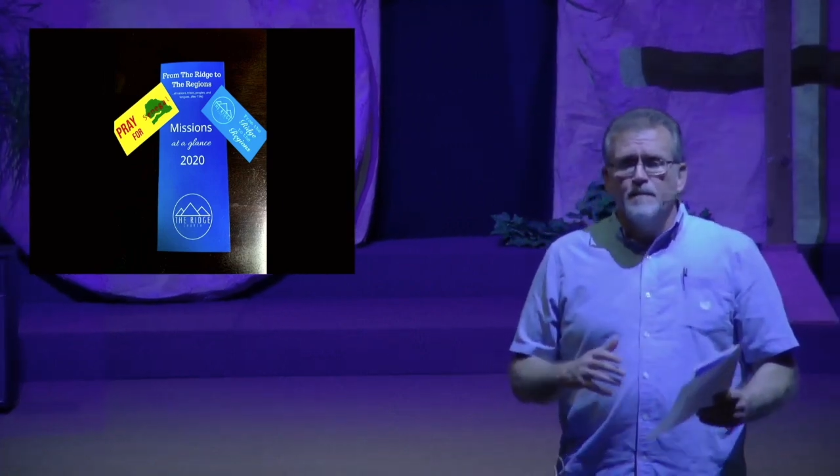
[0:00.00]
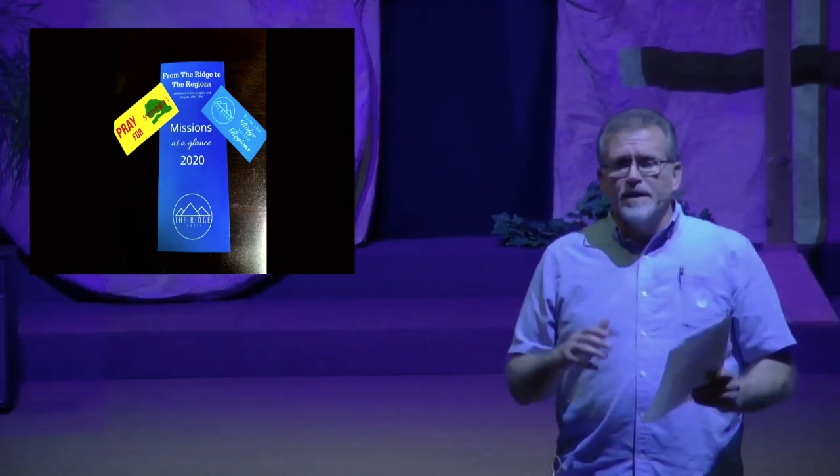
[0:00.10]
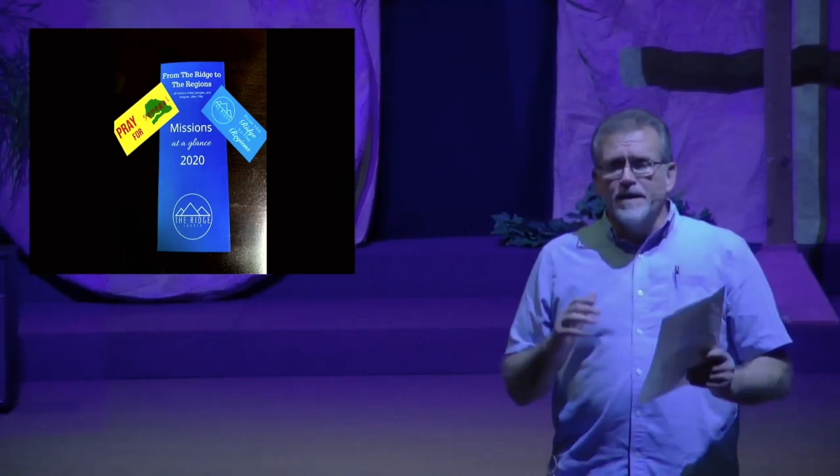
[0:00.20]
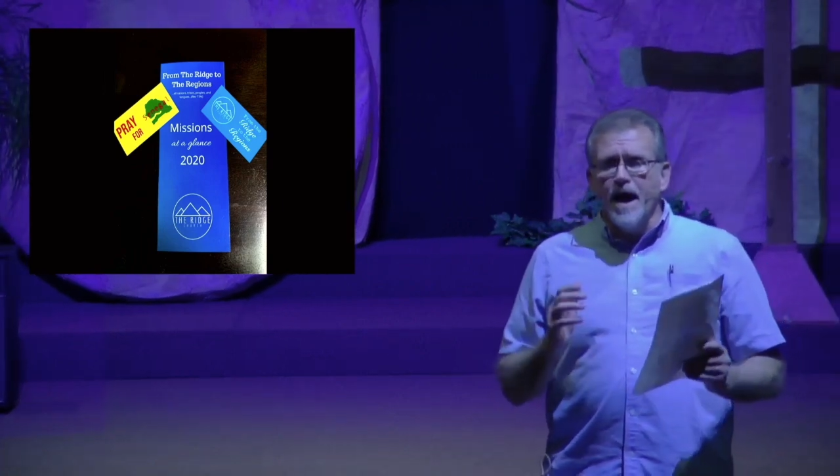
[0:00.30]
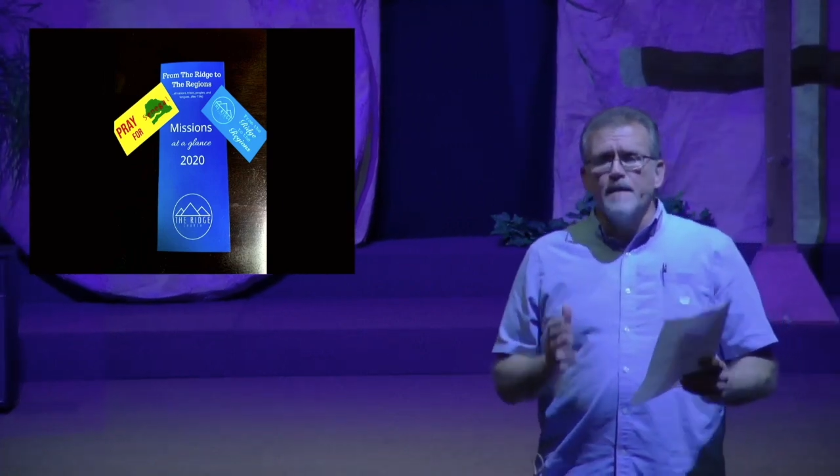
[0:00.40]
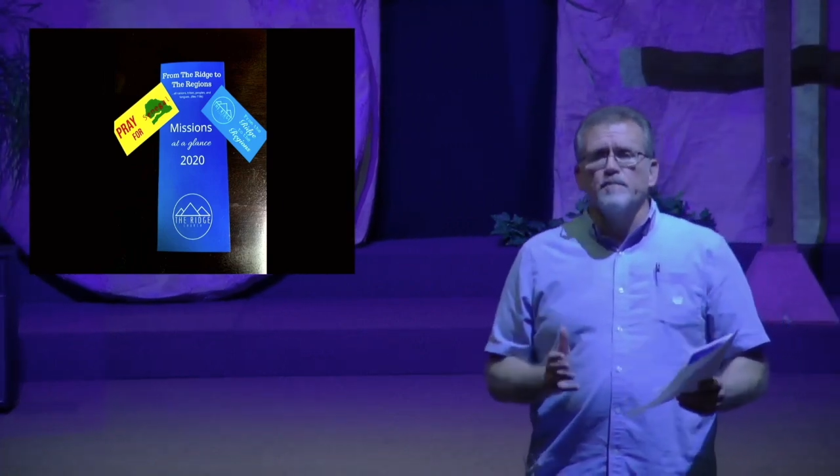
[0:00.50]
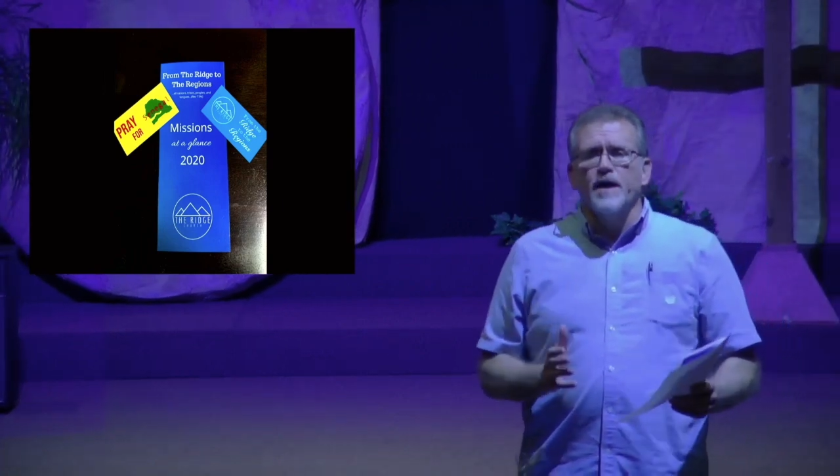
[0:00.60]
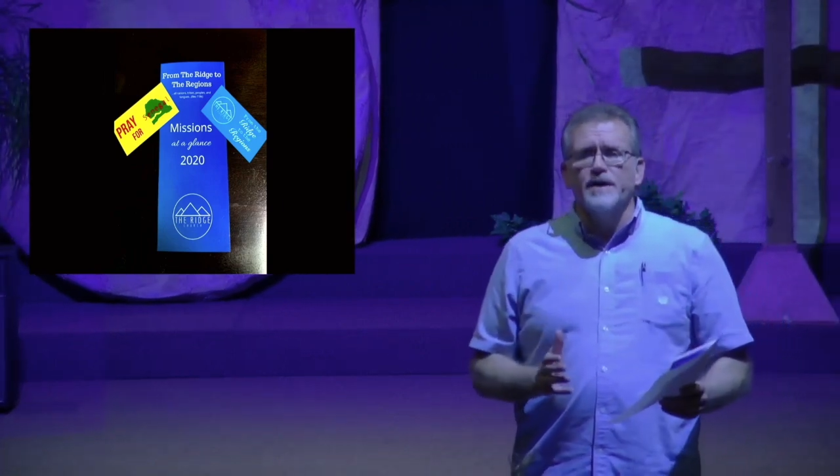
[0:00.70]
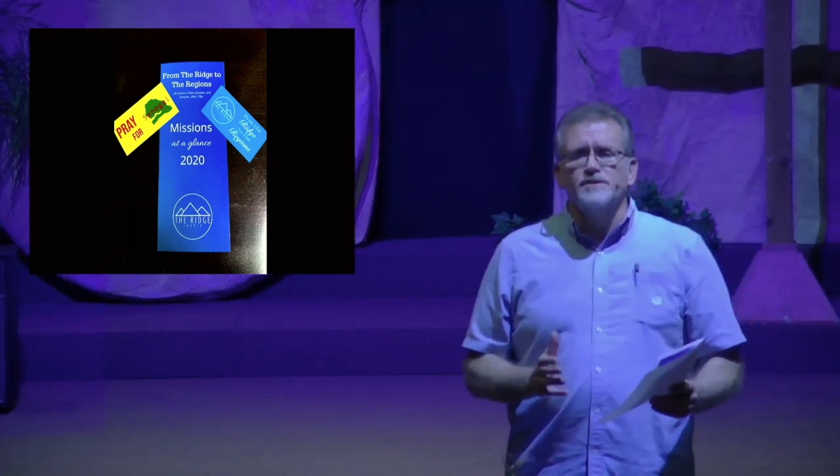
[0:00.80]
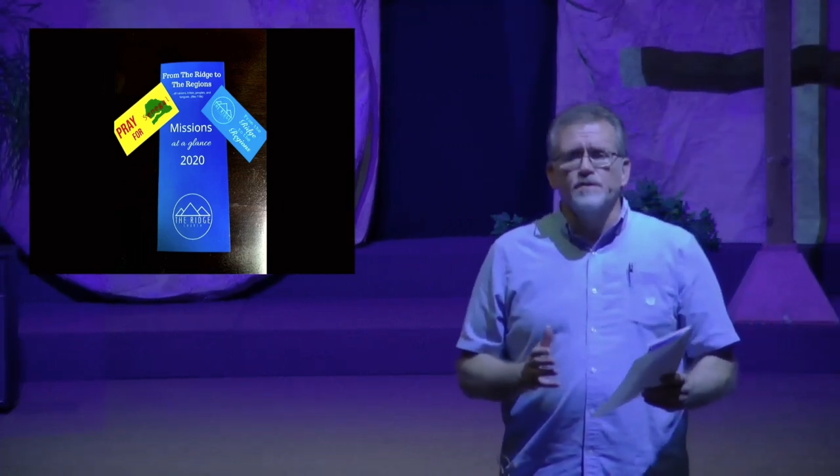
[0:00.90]
But God
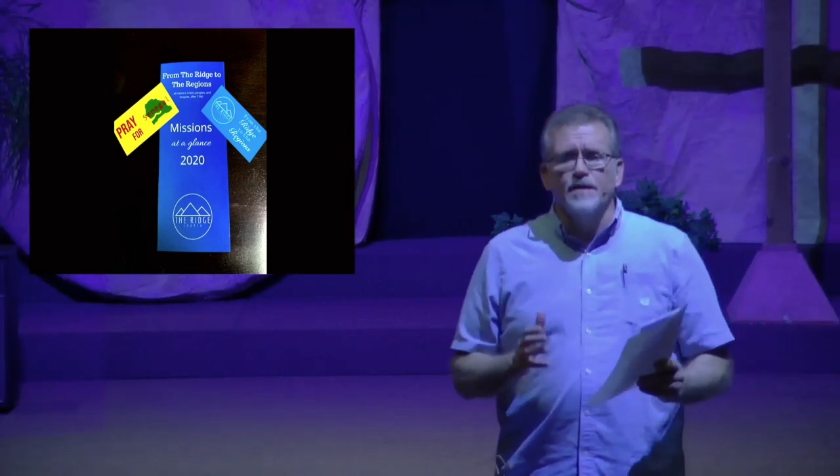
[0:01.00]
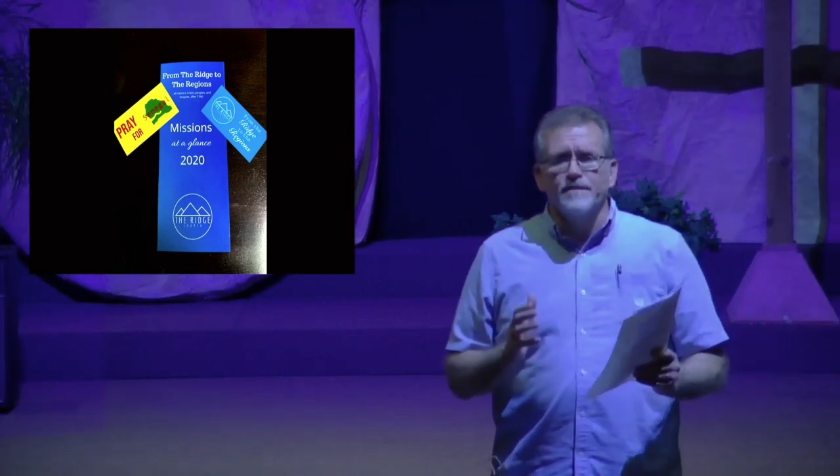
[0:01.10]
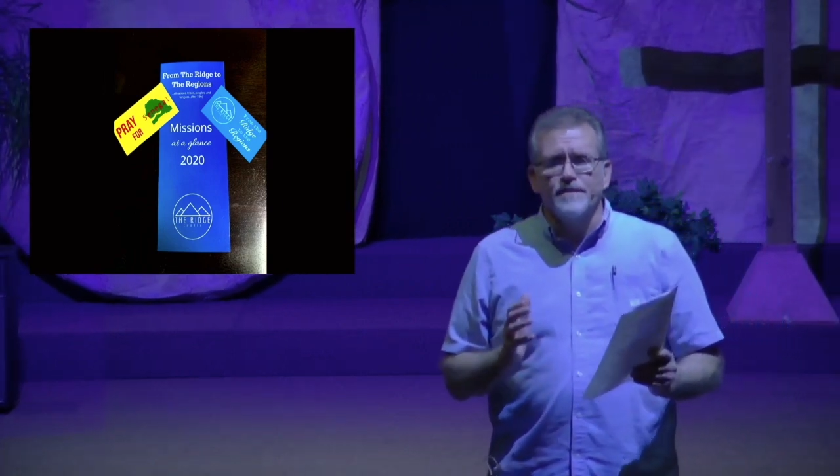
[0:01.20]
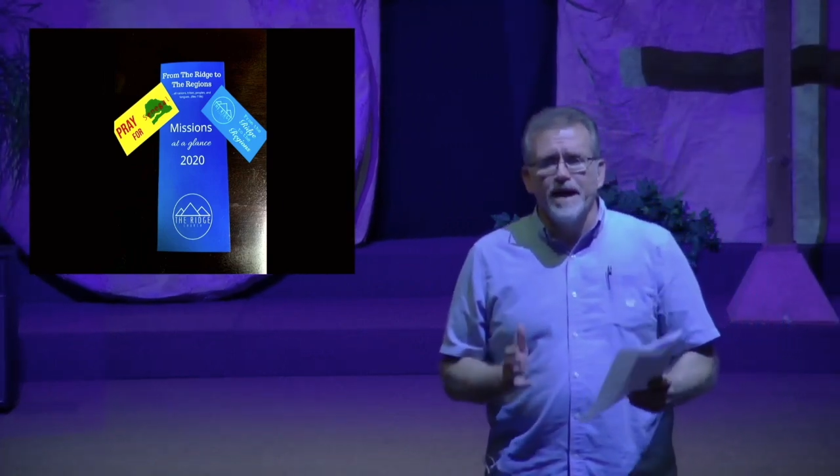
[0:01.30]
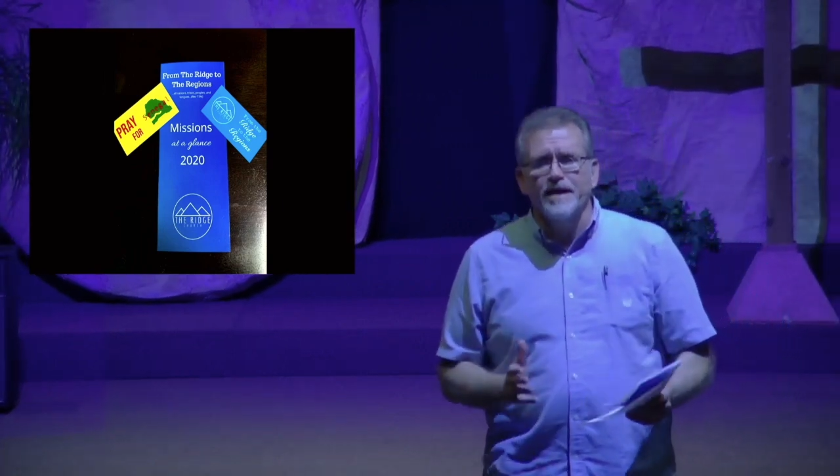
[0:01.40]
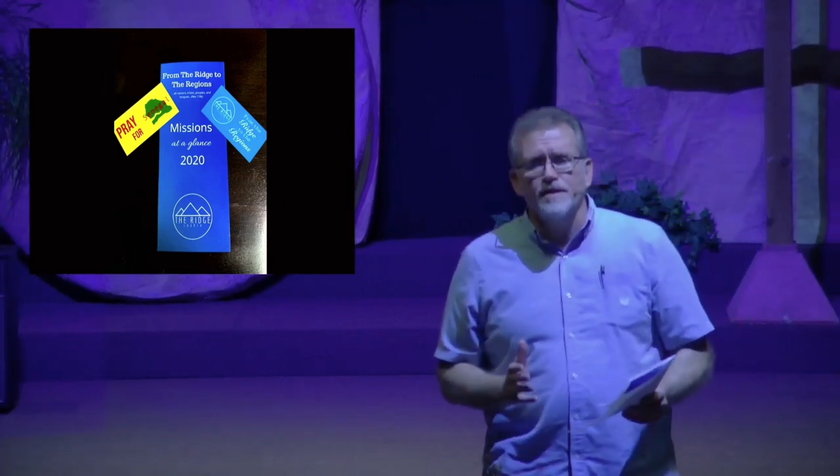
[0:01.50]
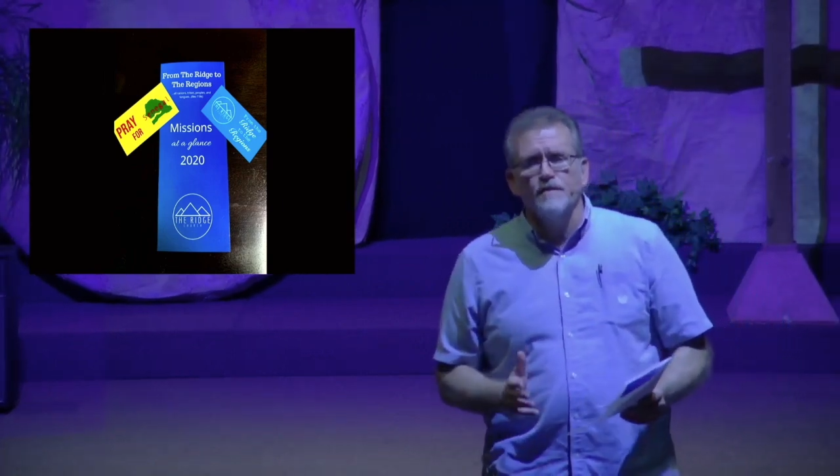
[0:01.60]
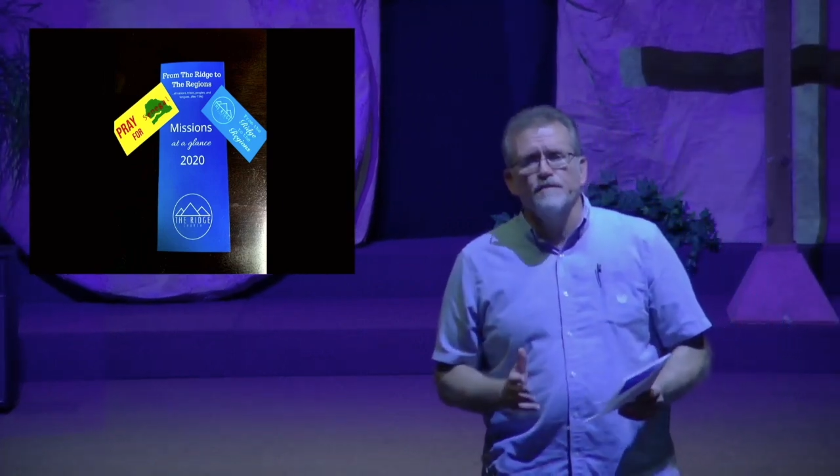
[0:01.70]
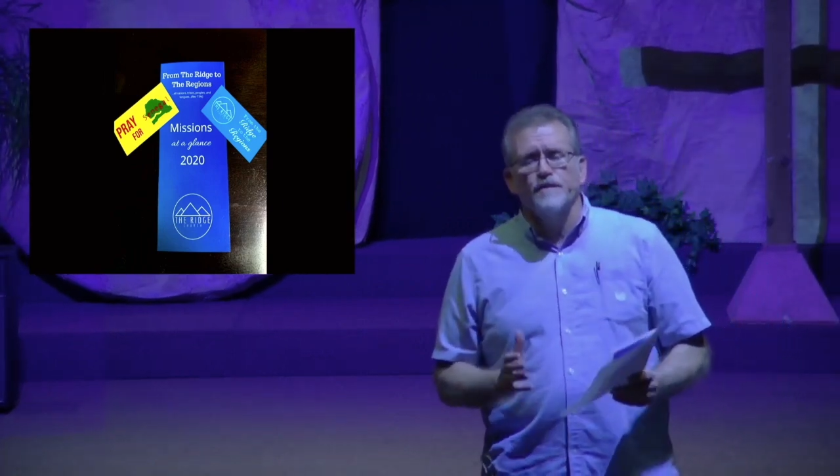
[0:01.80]
bless you, and thank you